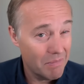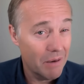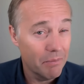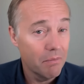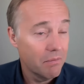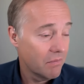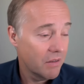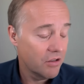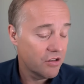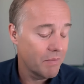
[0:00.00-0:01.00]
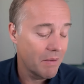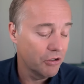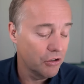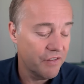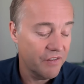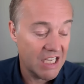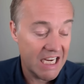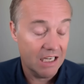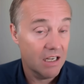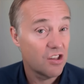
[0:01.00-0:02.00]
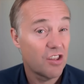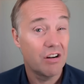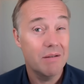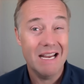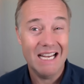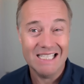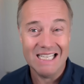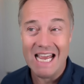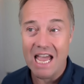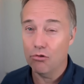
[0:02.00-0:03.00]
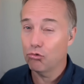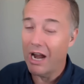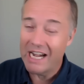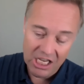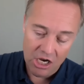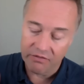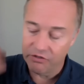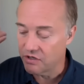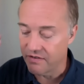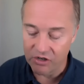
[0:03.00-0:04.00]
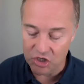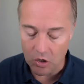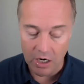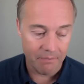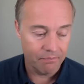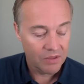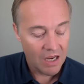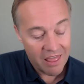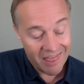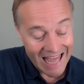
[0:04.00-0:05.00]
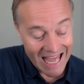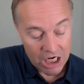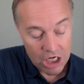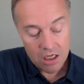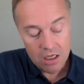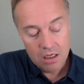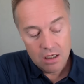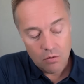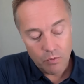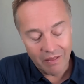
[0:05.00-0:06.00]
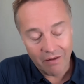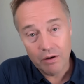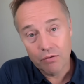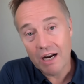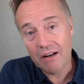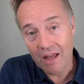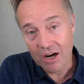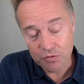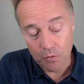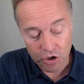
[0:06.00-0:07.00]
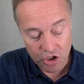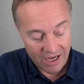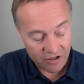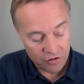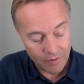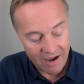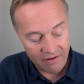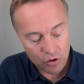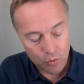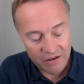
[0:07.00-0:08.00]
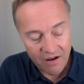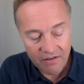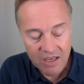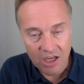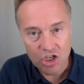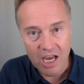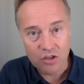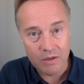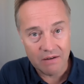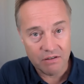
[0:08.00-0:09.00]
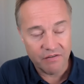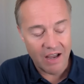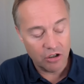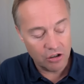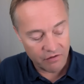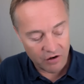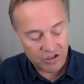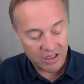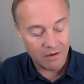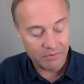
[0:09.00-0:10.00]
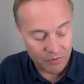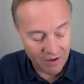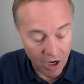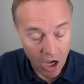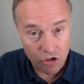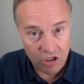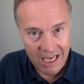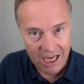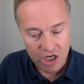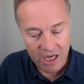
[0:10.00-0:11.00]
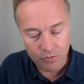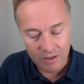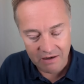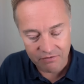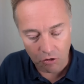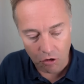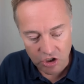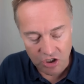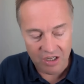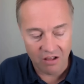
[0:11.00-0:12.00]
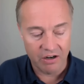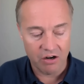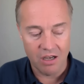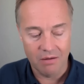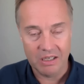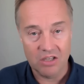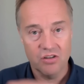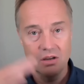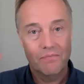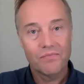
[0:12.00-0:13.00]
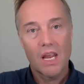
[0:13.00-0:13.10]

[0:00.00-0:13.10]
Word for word: minimum. Some people do 15. That's three meetings a day, writing coverage of every startup. Then we, we write a lot of small checks. So we have 25K checks we give to founding university companies. We have 100K checks we give to launch accelerator companies.